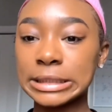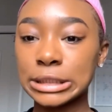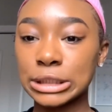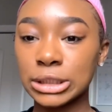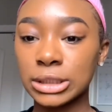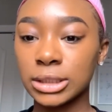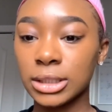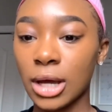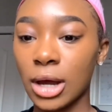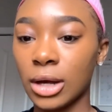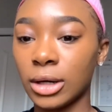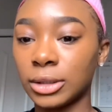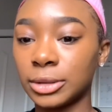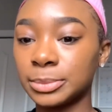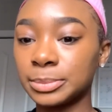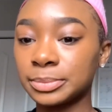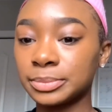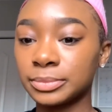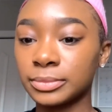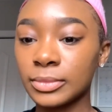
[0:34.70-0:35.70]
so
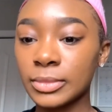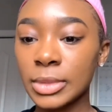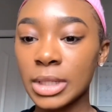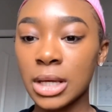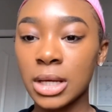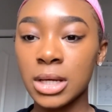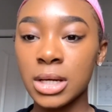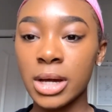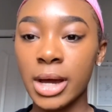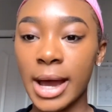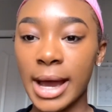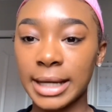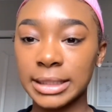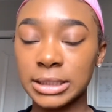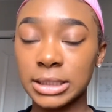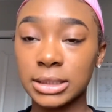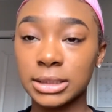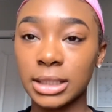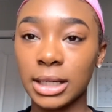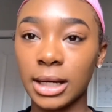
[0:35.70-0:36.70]
I just
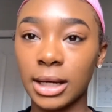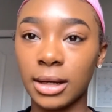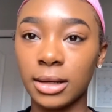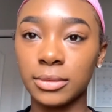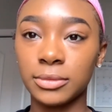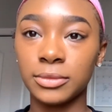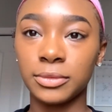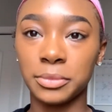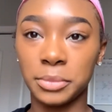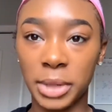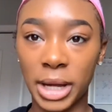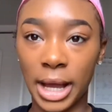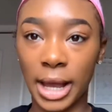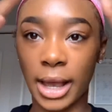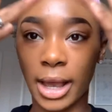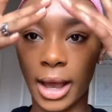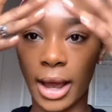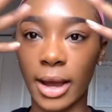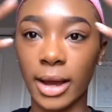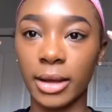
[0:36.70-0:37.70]
have my
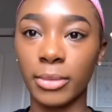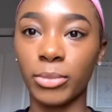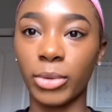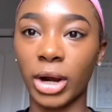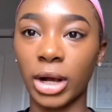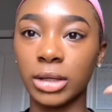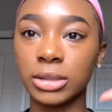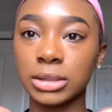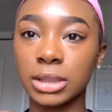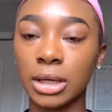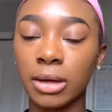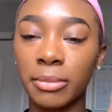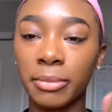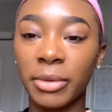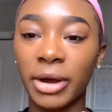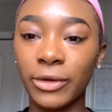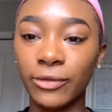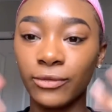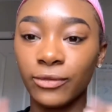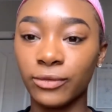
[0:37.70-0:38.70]
eyebrows and my
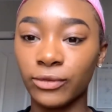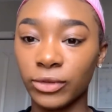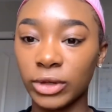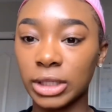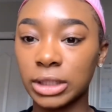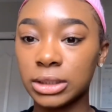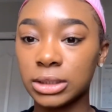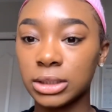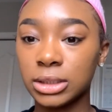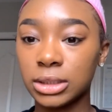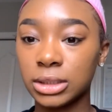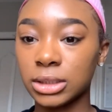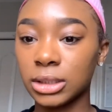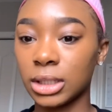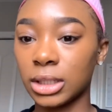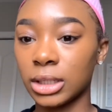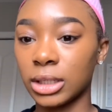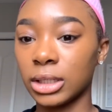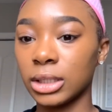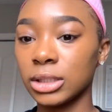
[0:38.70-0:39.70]
face
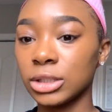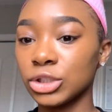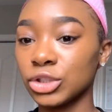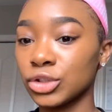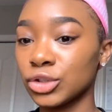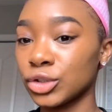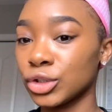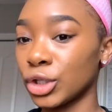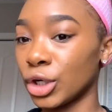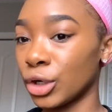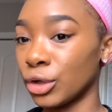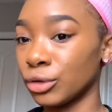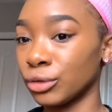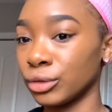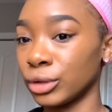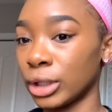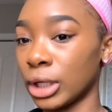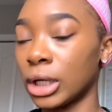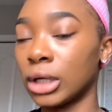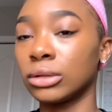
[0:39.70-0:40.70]
done. So
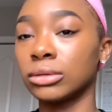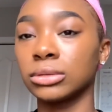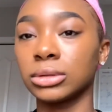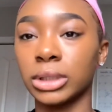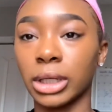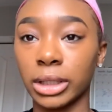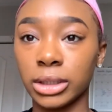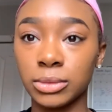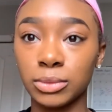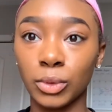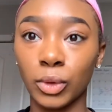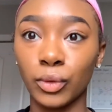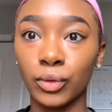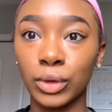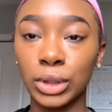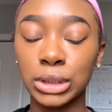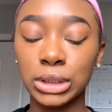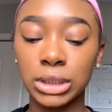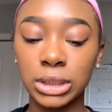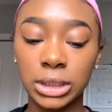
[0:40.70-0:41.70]
now let's move
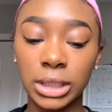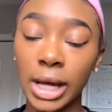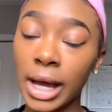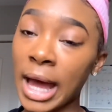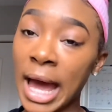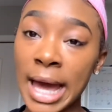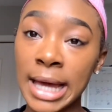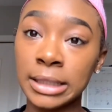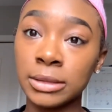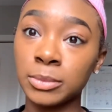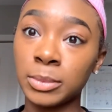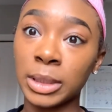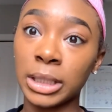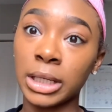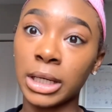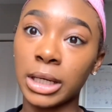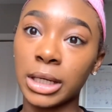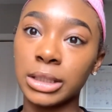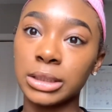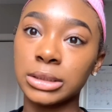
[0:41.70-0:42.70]
into the eyes
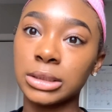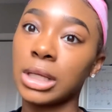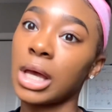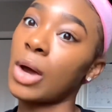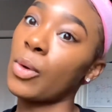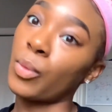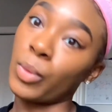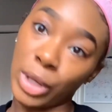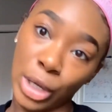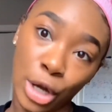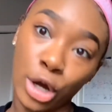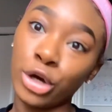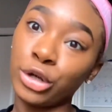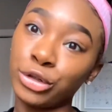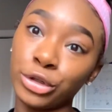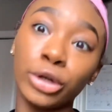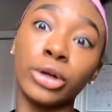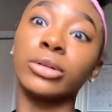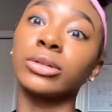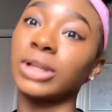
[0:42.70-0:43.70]
because we all
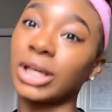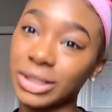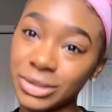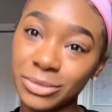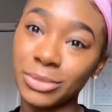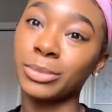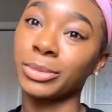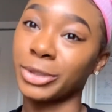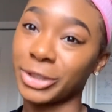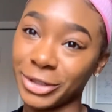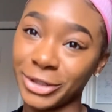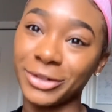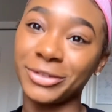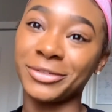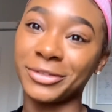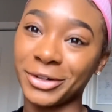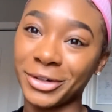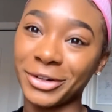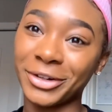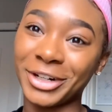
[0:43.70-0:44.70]
know that's what we're here
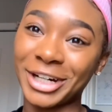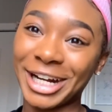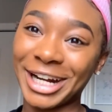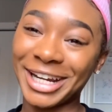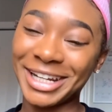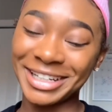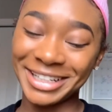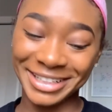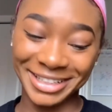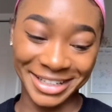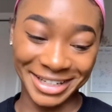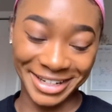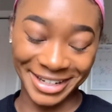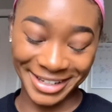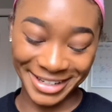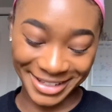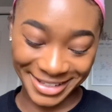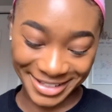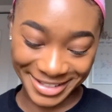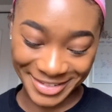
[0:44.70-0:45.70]
for, right?
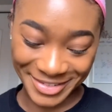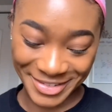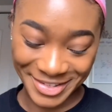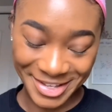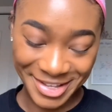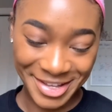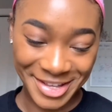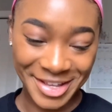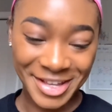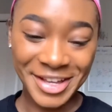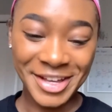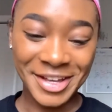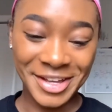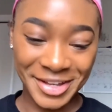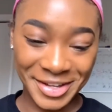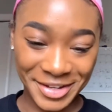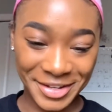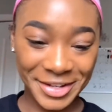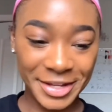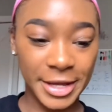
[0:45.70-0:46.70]
Yeah.
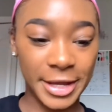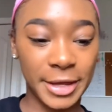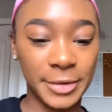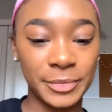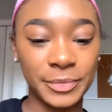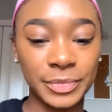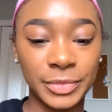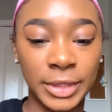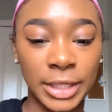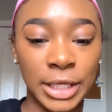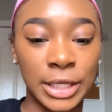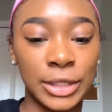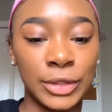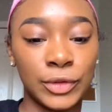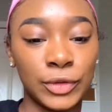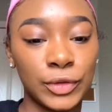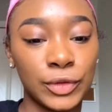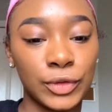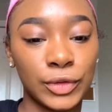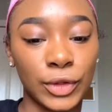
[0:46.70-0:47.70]
Okay,
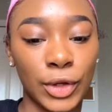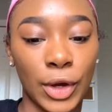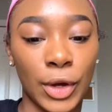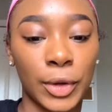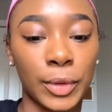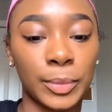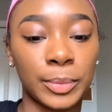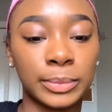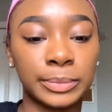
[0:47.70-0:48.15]
so I'm